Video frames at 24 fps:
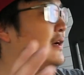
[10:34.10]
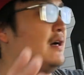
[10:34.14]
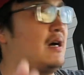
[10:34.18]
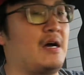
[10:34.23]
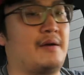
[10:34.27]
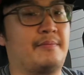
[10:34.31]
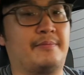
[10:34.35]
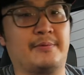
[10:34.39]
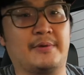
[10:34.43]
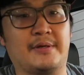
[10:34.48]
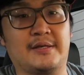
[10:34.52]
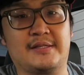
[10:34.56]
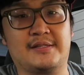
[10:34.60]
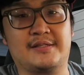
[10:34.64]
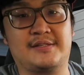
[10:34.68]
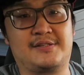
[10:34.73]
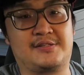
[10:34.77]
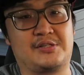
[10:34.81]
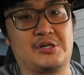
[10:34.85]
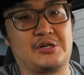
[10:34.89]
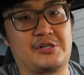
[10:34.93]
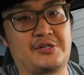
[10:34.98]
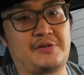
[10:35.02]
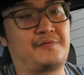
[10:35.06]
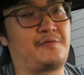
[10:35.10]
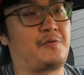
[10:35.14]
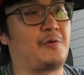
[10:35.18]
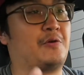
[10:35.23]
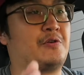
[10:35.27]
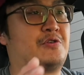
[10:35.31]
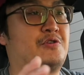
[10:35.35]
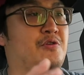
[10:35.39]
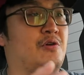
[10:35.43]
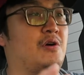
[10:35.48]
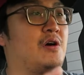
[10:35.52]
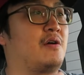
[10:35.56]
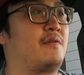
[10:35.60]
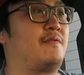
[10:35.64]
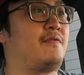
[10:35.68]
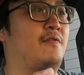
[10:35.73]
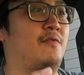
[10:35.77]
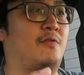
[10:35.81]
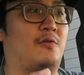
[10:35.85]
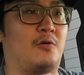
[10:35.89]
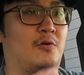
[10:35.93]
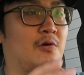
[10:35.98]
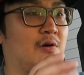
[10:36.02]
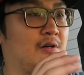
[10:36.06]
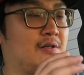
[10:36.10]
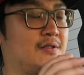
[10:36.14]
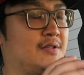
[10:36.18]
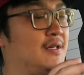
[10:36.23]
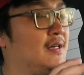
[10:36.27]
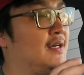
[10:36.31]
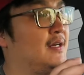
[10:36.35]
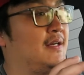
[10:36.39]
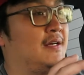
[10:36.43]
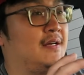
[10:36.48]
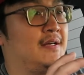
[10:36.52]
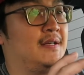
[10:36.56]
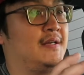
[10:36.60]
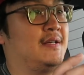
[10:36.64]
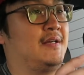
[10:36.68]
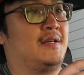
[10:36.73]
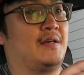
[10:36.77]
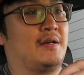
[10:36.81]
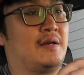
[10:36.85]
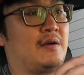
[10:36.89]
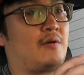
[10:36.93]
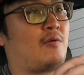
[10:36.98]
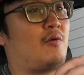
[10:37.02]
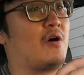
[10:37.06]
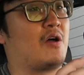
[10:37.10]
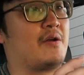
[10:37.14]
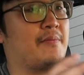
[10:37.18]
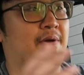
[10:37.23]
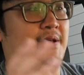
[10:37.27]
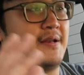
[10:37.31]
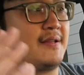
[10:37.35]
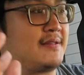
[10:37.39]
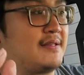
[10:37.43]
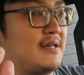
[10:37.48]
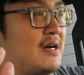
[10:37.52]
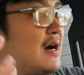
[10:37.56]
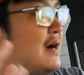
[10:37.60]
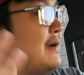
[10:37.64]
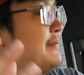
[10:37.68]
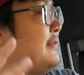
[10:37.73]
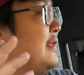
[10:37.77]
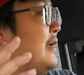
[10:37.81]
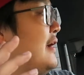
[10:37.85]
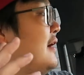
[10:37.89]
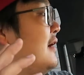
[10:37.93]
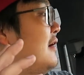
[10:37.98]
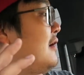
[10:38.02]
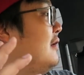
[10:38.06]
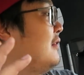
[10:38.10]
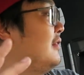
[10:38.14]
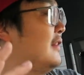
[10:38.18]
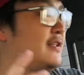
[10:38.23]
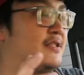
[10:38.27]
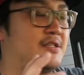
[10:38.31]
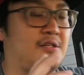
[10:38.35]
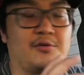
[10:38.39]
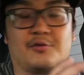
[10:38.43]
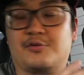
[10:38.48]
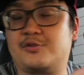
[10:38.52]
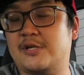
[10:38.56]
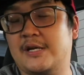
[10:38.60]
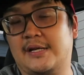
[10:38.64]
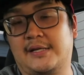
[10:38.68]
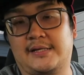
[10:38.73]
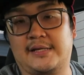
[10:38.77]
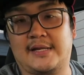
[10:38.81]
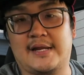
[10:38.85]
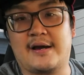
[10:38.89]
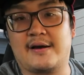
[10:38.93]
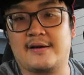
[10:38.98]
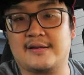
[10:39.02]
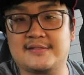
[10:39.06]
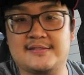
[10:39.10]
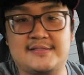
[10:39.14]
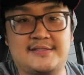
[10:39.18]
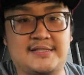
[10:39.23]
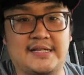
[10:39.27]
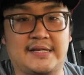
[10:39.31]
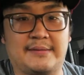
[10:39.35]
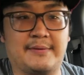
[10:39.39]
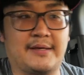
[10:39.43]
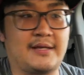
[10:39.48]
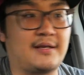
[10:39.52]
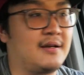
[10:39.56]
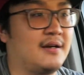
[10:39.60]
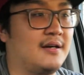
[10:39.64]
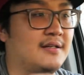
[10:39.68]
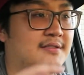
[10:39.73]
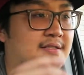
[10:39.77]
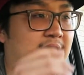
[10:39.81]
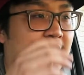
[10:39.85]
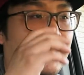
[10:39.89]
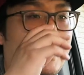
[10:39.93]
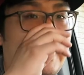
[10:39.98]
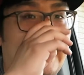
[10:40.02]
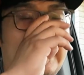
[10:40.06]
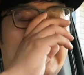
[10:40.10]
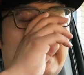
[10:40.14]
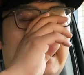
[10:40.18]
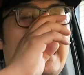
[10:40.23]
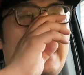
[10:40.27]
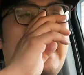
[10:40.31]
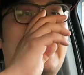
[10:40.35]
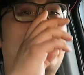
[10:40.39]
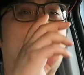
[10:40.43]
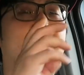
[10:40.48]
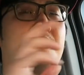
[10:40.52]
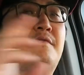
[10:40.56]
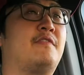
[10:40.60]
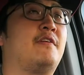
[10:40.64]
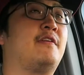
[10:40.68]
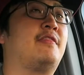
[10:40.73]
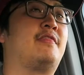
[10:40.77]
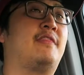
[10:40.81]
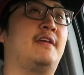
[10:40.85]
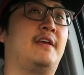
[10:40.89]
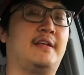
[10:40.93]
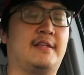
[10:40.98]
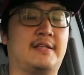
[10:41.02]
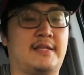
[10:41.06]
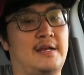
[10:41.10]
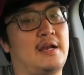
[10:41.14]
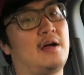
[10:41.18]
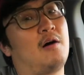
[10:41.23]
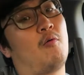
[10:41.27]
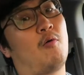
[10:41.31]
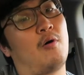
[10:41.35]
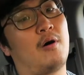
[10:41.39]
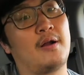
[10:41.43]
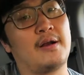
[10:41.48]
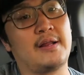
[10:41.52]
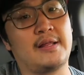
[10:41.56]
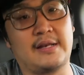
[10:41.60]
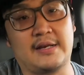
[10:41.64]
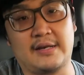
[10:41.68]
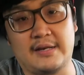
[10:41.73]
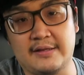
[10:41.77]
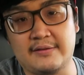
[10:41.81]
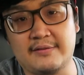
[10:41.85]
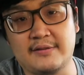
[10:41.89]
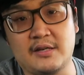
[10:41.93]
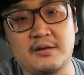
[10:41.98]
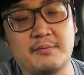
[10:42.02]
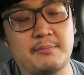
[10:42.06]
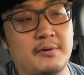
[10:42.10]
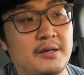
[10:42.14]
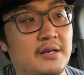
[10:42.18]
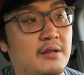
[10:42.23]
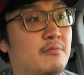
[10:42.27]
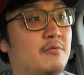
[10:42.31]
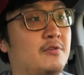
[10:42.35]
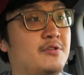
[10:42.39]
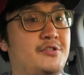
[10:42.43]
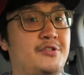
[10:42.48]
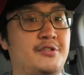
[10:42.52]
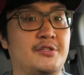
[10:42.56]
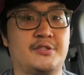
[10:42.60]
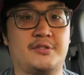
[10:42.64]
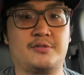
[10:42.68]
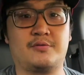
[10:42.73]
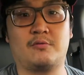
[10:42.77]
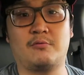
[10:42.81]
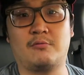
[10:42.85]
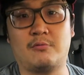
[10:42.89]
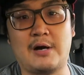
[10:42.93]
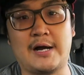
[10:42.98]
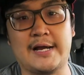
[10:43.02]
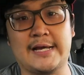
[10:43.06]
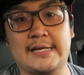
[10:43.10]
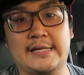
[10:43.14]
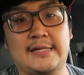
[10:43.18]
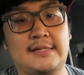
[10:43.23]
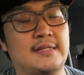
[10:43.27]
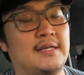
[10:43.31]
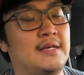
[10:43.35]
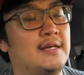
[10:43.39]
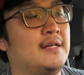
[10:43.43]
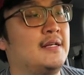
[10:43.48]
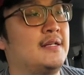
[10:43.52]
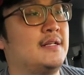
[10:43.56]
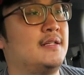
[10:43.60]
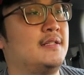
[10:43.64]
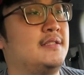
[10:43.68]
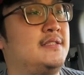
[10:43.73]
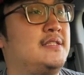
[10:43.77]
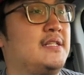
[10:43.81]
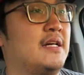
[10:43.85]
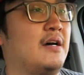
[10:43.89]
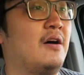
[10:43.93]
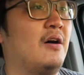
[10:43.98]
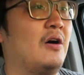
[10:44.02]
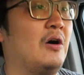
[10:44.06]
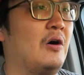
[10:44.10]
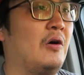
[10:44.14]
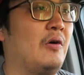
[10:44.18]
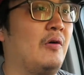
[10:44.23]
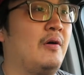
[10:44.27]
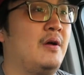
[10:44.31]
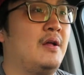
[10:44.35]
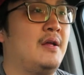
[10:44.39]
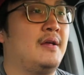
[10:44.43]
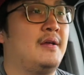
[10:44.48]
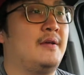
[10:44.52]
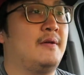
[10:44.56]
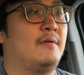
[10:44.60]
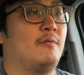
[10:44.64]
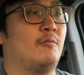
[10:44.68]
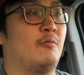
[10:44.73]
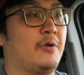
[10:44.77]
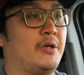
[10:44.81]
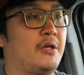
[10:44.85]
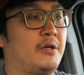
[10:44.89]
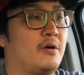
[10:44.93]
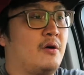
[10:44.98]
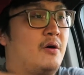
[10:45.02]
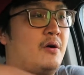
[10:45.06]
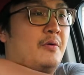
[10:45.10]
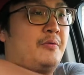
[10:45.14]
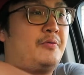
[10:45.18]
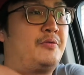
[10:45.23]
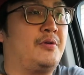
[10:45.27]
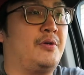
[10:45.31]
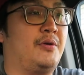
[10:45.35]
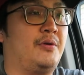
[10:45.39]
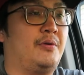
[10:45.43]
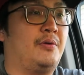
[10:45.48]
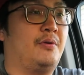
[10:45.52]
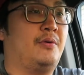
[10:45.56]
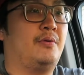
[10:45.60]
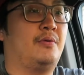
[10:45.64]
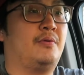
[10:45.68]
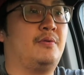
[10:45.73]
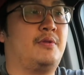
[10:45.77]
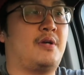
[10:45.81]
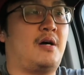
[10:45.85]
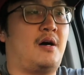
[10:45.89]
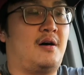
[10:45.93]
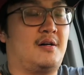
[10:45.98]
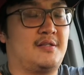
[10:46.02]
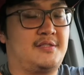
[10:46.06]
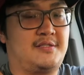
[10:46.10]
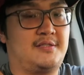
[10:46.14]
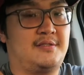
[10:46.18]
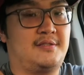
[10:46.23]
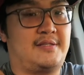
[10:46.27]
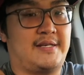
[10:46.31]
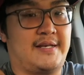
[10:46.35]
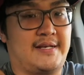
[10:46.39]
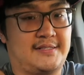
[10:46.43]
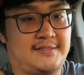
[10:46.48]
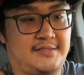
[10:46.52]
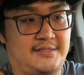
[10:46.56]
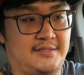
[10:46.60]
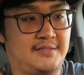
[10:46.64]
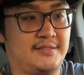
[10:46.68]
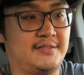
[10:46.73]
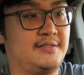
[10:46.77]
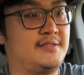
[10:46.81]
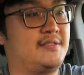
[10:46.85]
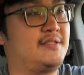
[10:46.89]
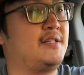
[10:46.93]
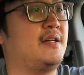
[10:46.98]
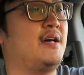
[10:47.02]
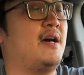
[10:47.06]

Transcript: I've been searching for a truck for quite a bit of time now. Let's go check it out and see, because it had everything that I wanted in there, but it was just white. So we go to the Austin, Texas.